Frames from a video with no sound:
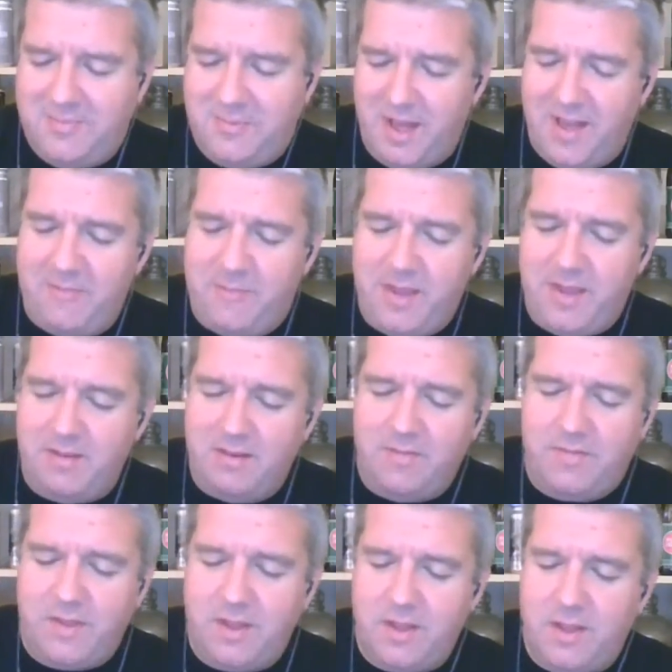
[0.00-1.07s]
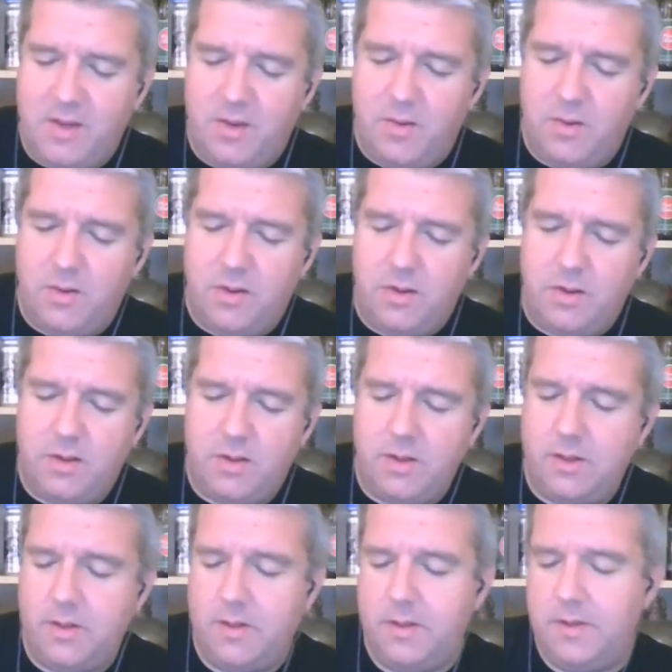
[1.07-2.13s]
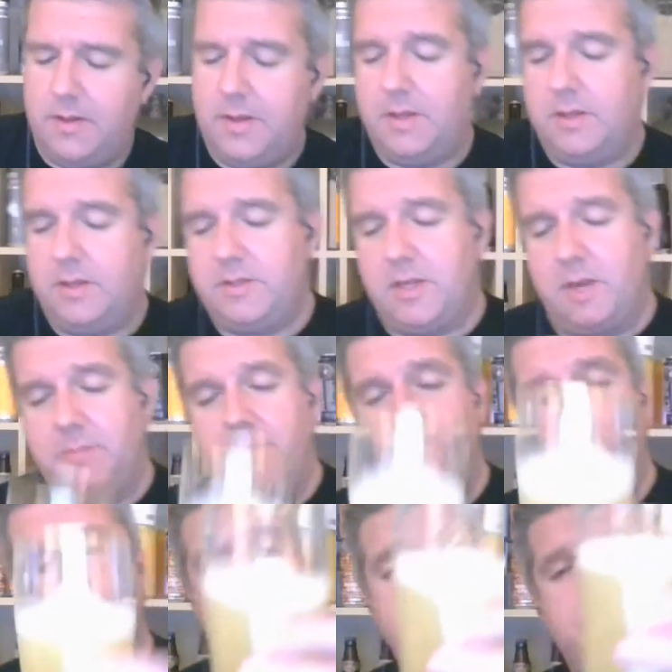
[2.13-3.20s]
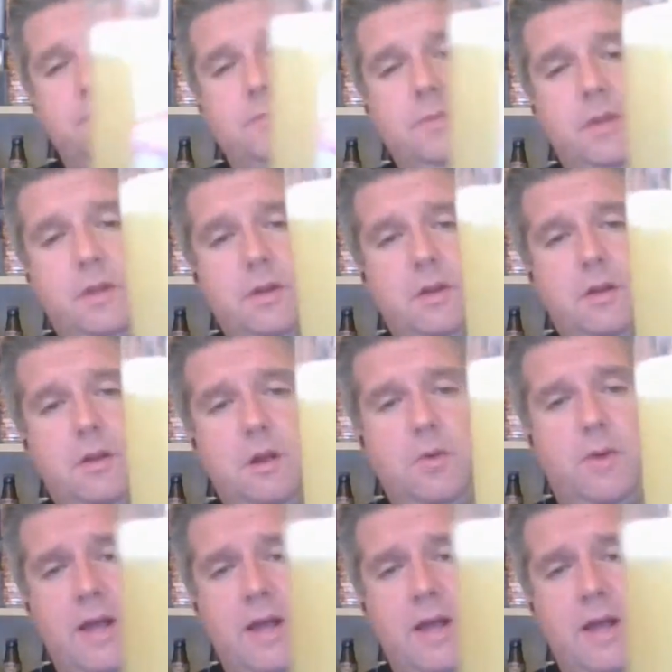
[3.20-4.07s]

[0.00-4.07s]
My beer review. So, colour